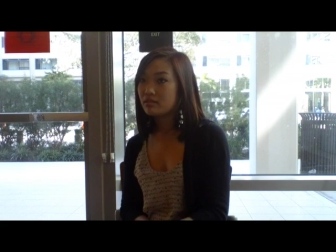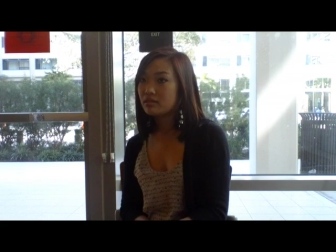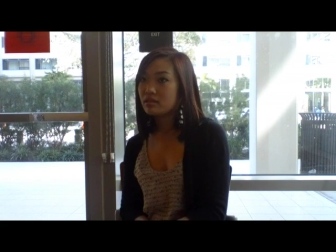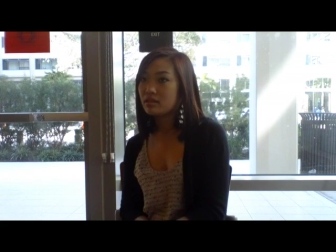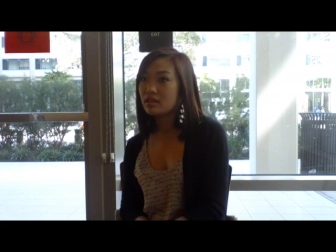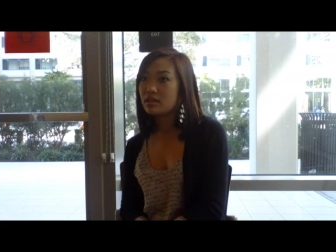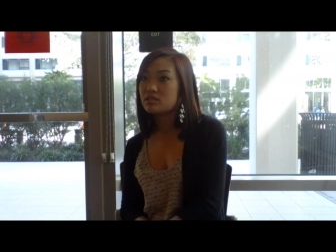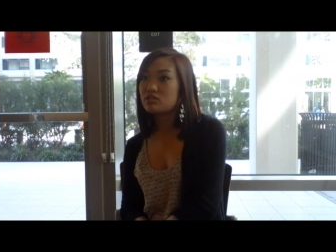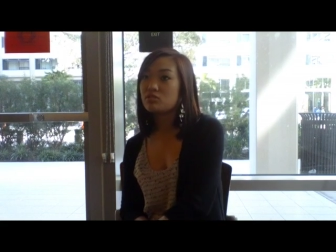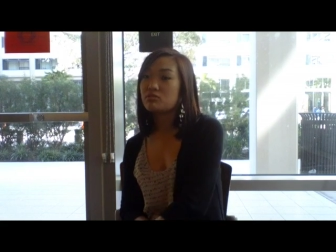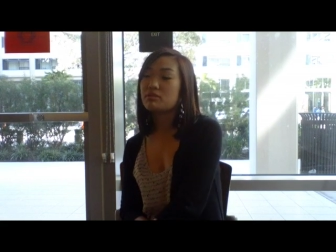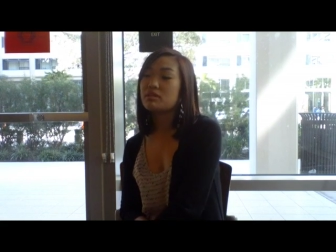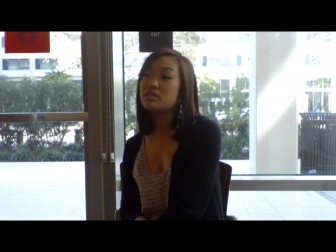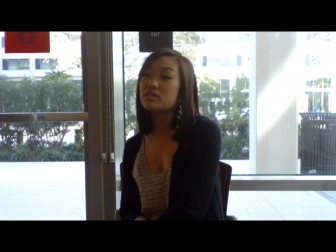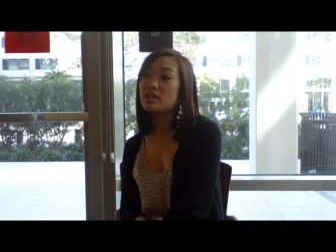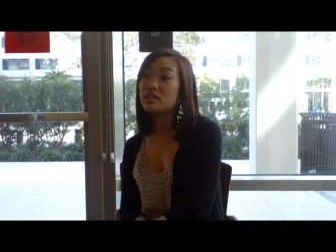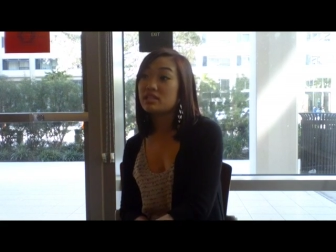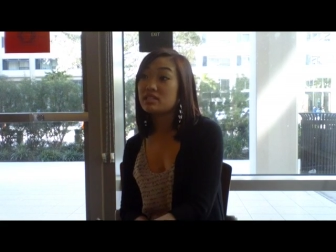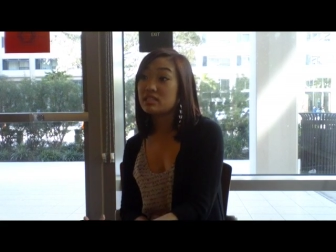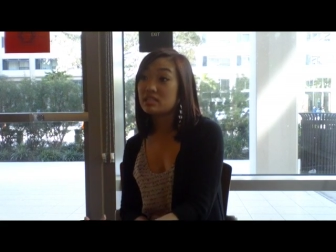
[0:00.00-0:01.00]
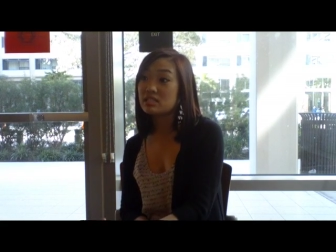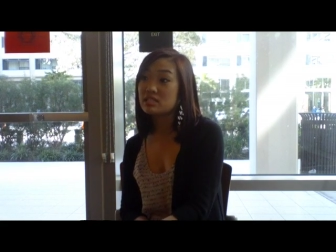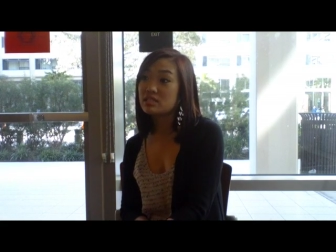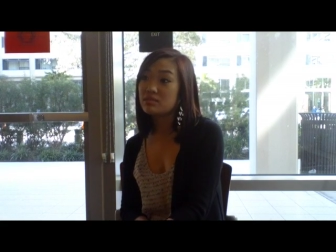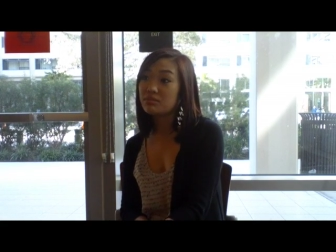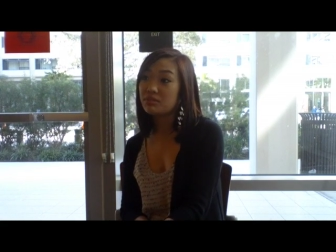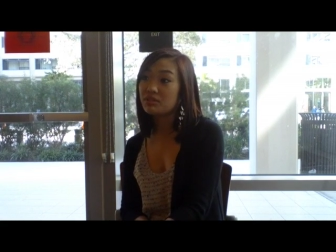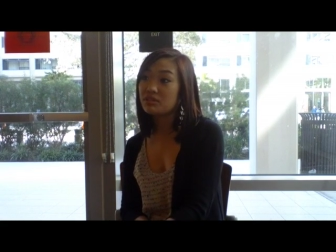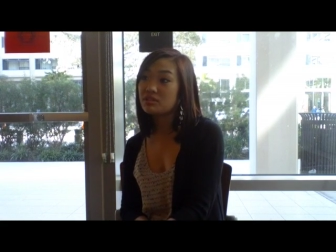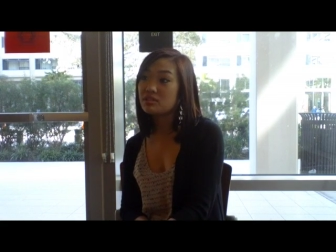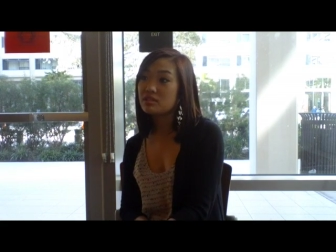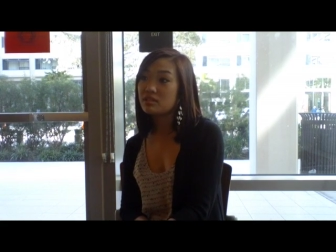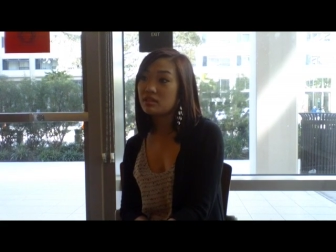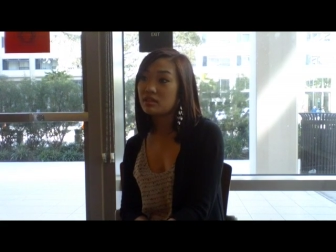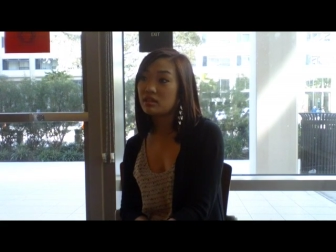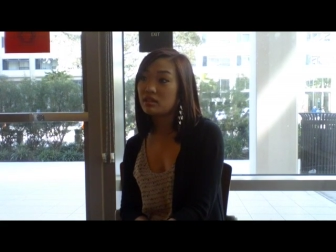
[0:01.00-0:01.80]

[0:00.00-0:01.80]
he had 6 siblings, and